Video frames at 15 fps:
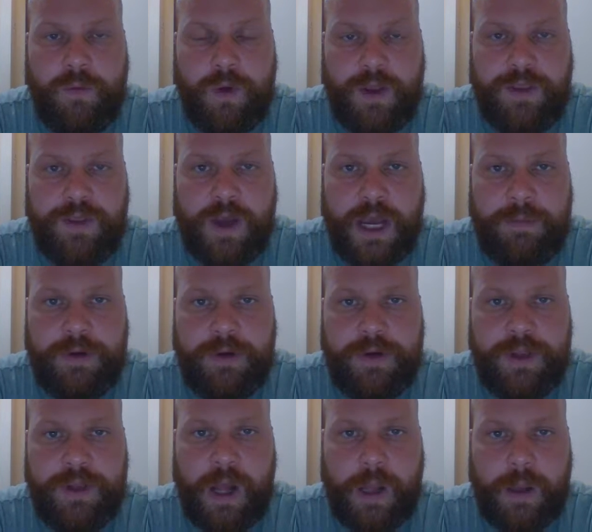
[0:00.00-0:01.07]
one time during
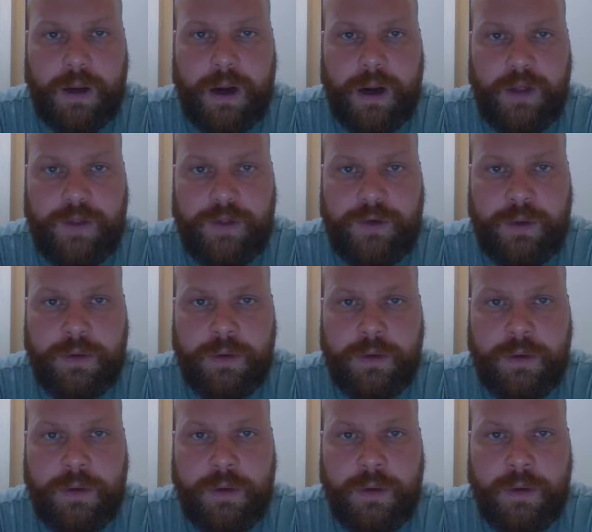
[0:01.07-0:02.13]
the Holocaust.
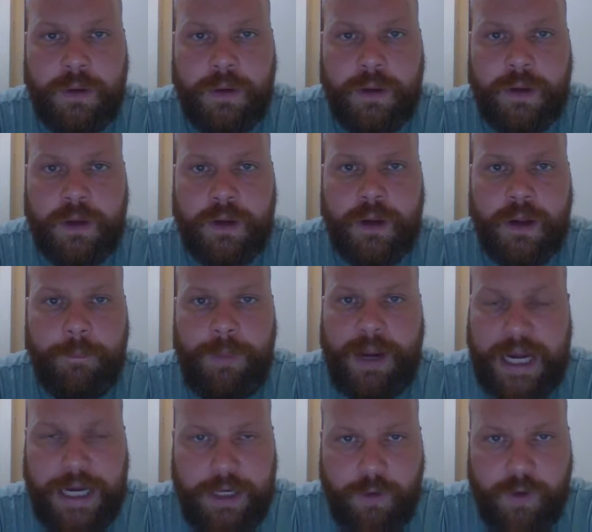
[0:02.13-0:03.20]

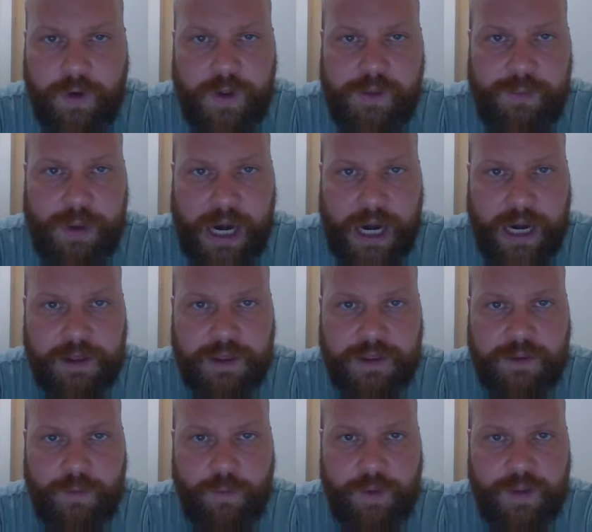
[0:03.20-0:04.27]
Pandora's
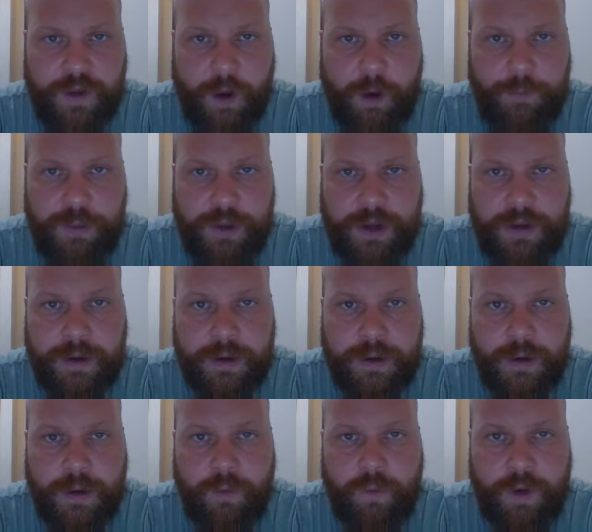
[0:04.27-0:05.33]
box was opened
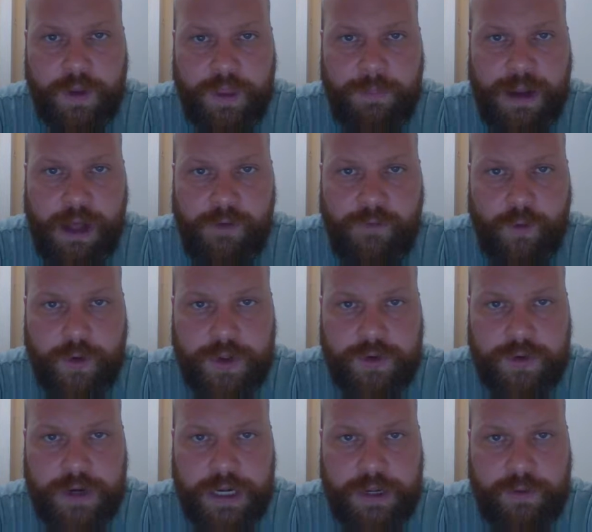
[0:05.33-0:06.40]
when the Balfour
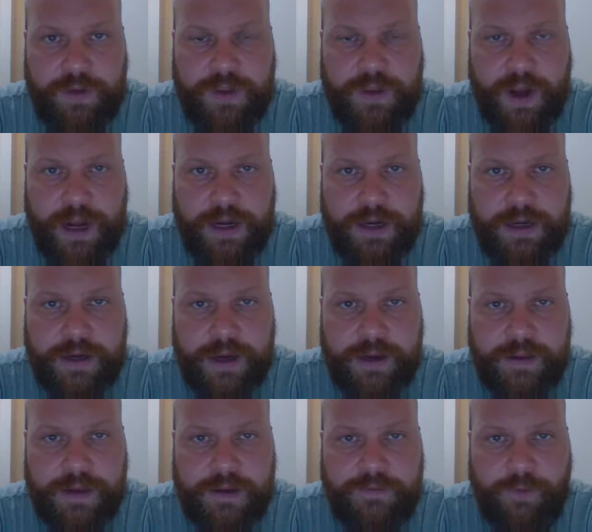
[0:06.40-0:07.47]
Treaty was signed in
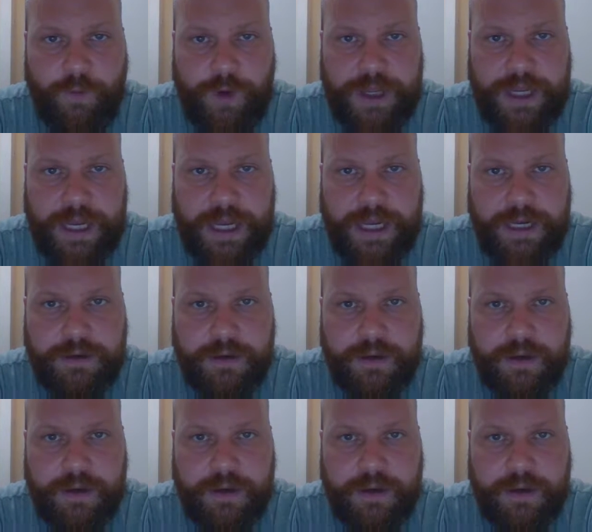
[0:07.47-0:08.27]
1948.